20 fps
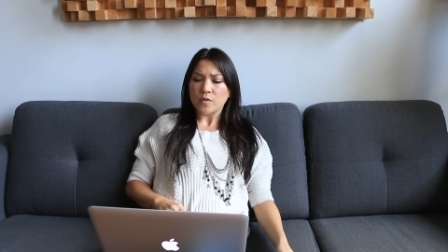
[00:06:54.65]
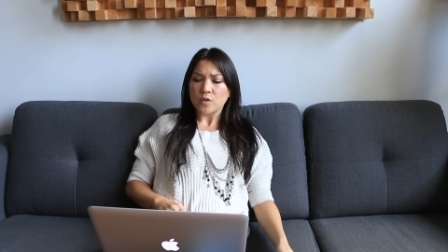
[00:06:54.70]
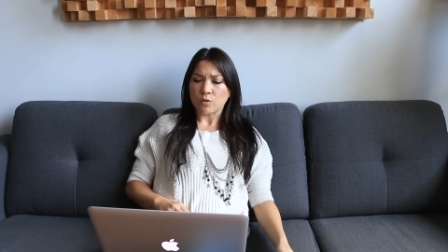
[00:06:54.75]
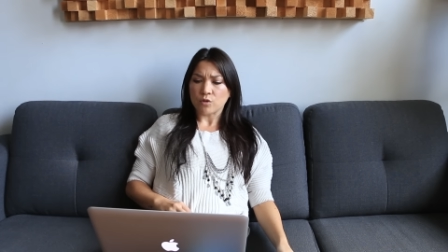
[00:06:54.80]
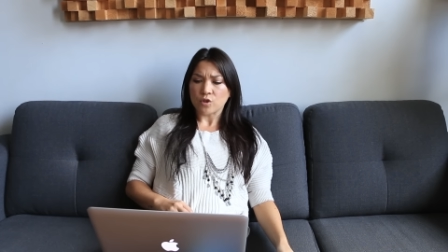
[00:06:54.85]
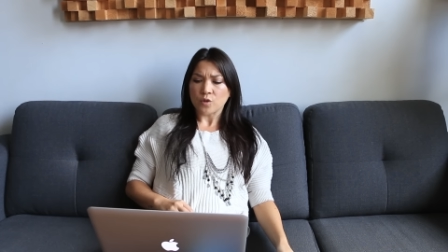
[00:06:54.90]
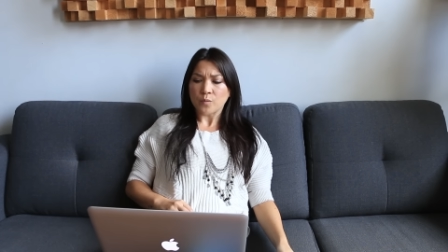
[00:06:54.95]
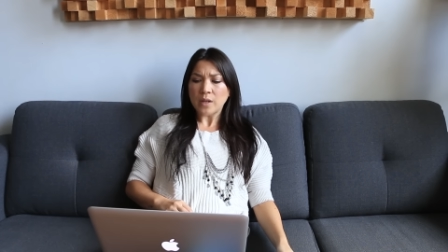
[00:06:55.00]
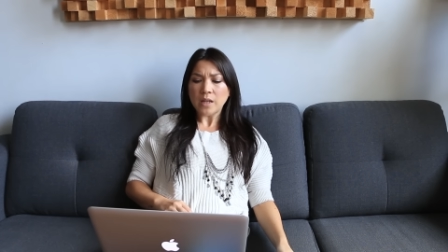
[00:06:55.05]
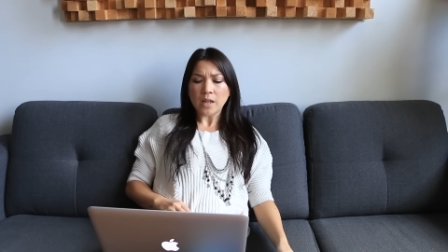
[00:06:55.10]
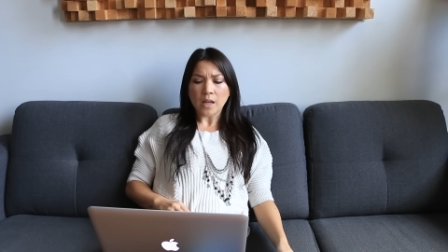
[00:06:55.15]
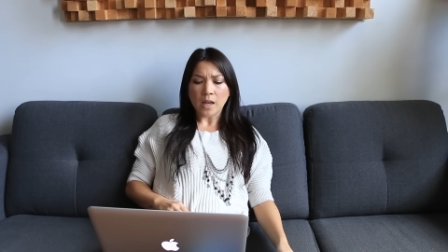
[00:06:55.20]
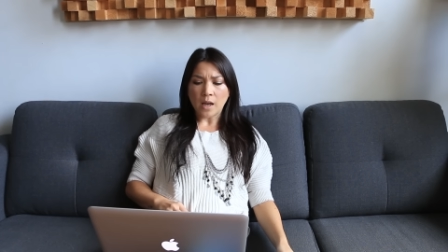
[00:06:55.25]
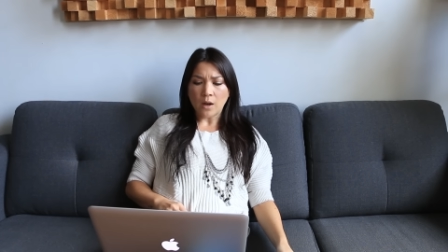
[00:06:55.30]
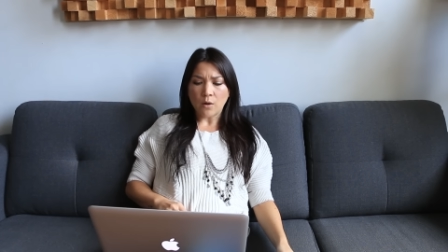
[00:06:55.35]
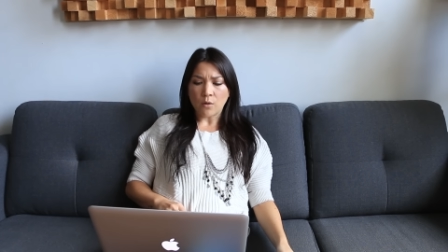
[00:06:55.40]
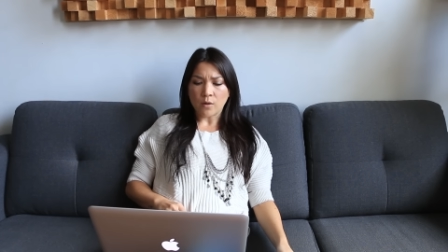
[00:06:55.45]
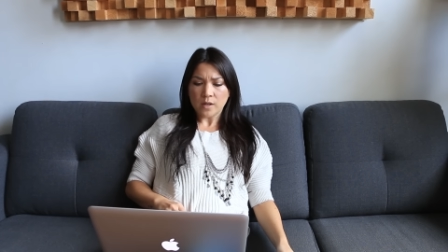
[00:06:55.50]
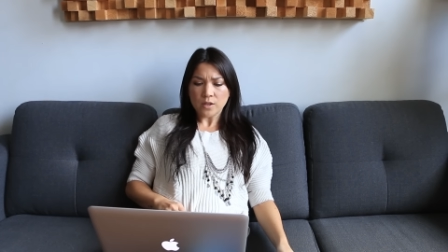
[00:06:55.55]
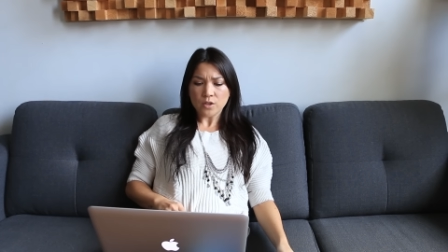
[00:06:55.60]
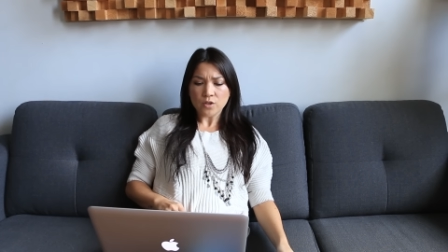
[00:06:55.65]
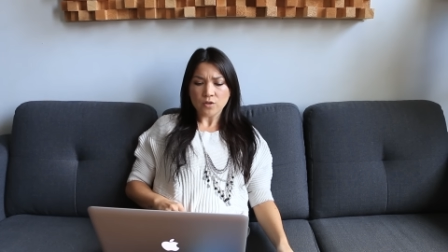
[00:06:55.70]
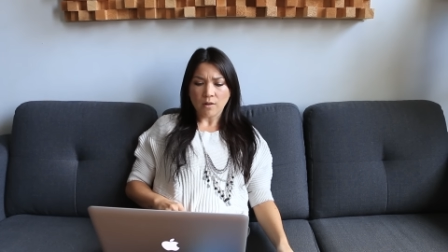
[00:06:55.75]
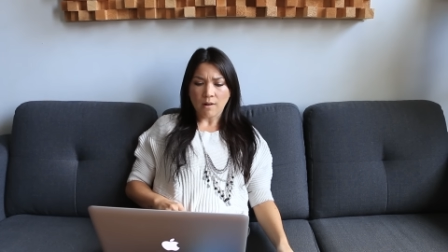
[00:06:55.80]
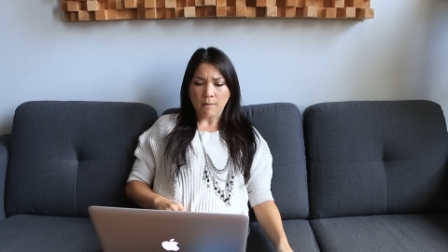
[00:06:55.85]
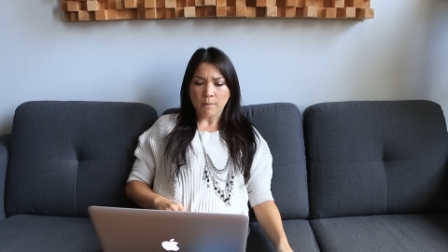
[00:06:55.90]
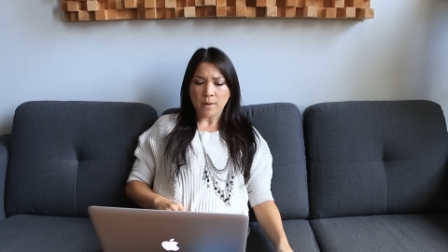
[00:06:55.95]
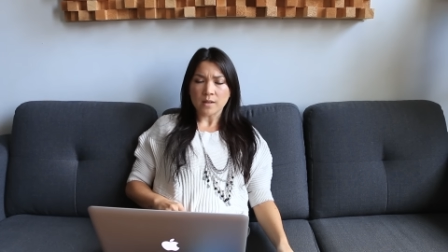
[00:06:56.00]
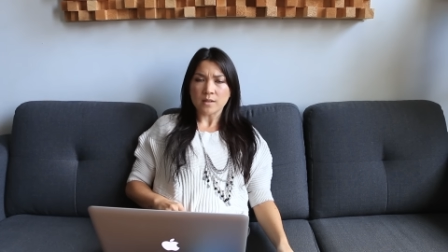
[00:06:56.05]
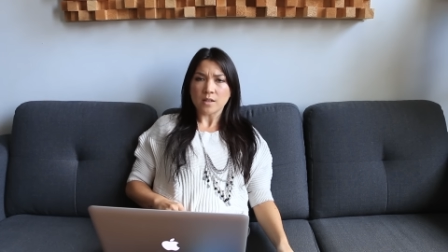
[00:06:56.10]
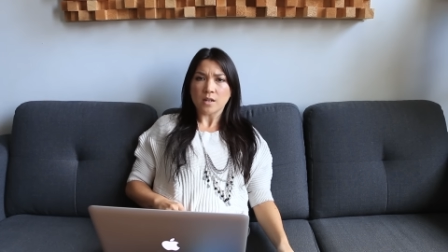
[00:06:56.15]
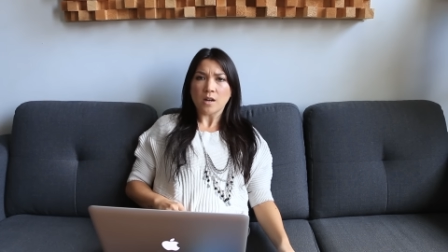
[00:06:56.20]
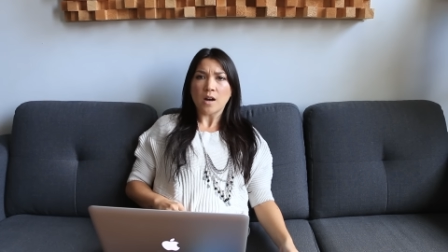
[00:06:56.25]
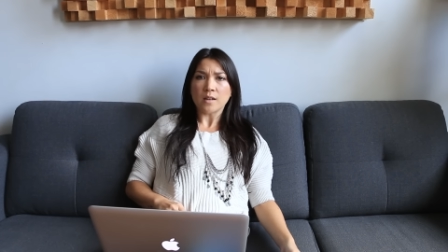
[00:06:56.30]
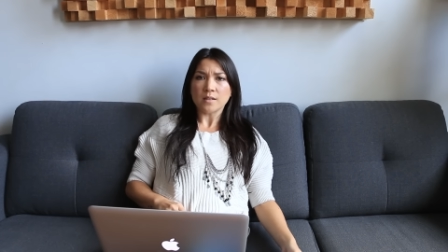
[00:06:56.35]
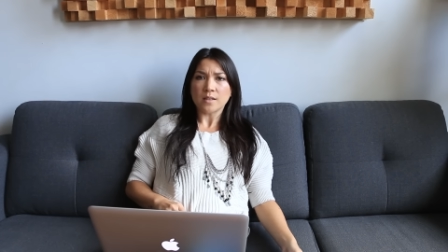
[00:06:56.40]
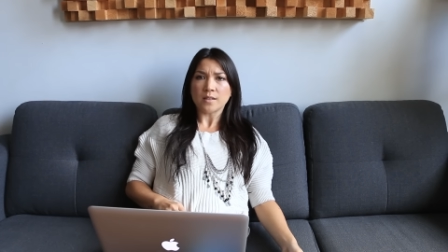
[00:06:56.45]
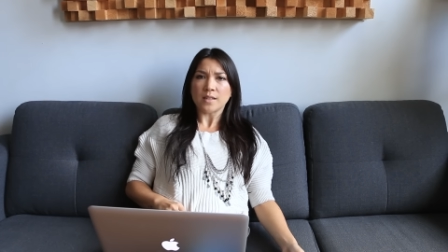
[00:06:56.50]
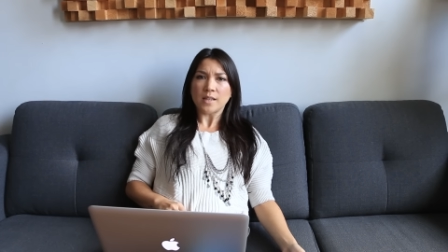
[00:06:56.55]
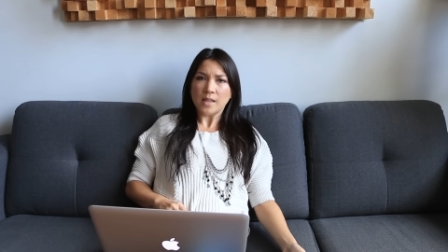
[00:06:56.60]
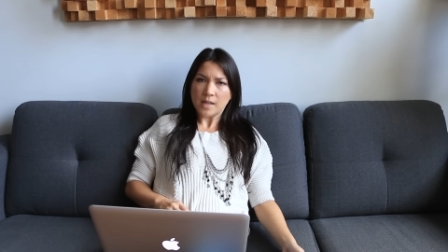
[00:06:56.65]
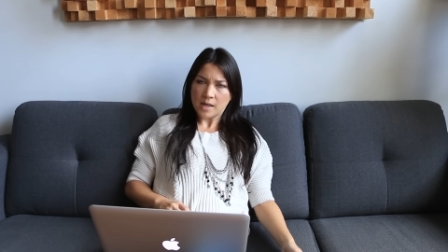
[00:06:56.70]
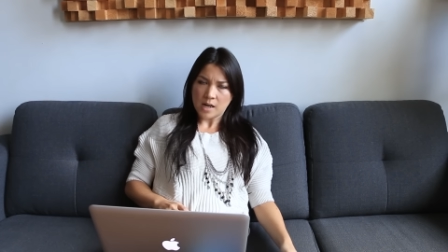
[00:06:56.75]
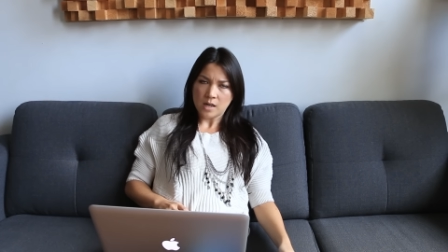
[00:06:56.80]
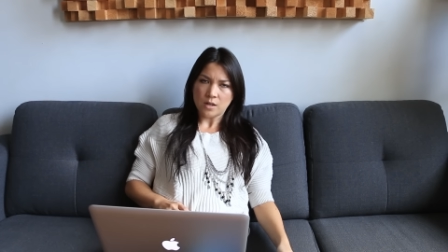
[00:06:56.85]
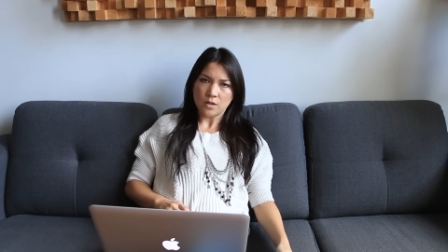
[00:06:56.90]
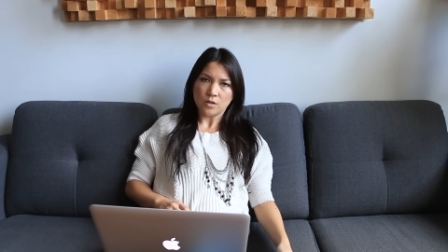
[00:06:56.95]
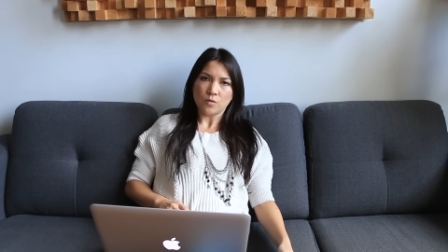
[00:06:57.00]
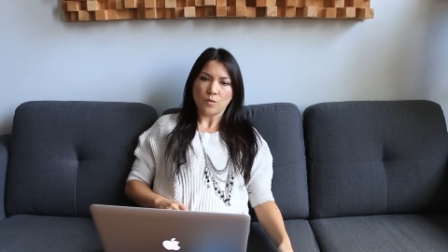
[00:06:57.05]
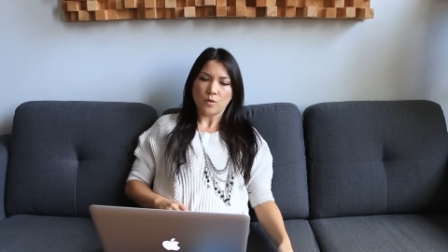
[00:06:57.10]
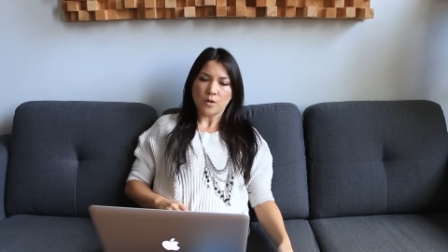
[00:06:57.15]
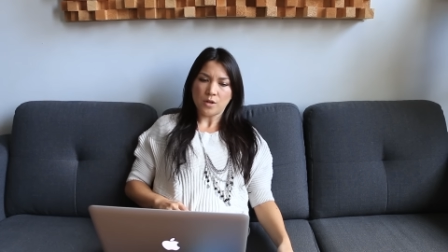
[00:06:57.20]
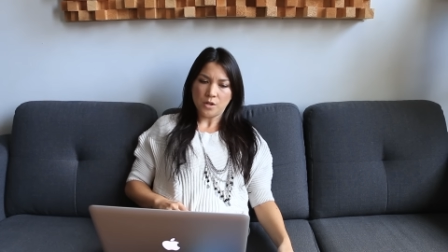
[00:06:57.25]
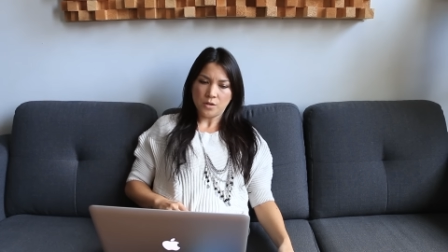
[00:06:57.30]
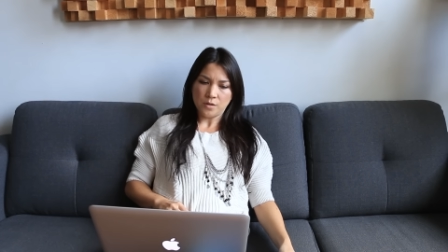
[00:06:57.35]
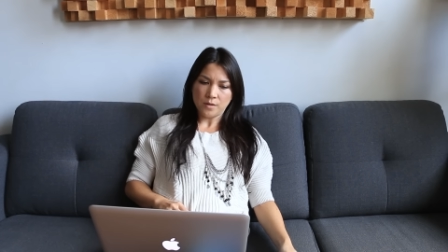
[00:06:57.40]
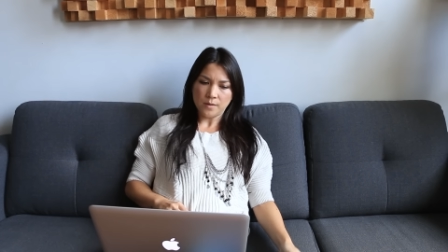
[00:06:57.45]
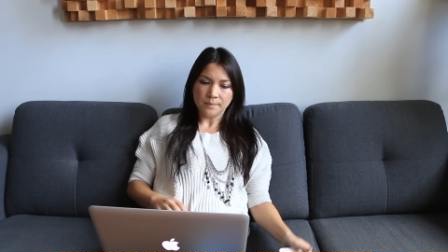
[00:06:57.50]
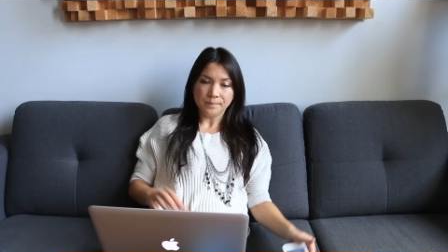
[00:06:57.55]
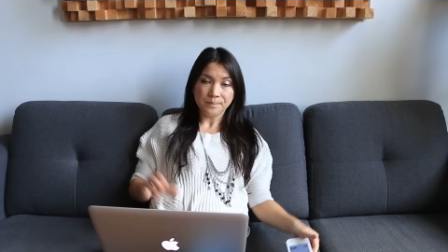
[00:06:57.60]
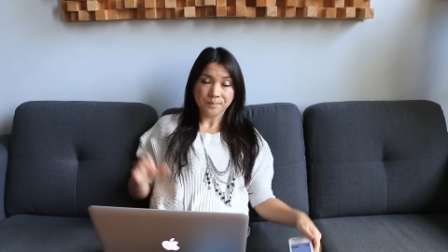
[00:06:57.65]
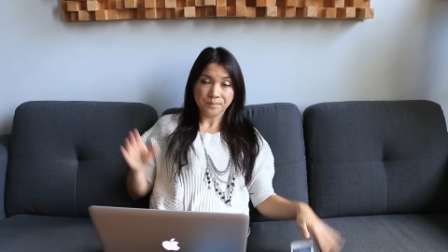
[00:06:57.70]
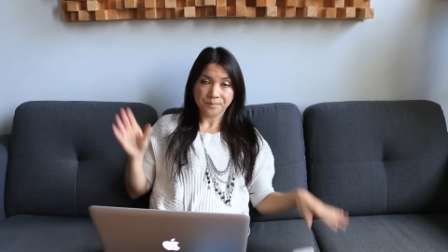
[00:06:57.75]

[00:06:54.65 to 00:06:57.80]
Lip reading: social media or Instagram because it causes eating disorders.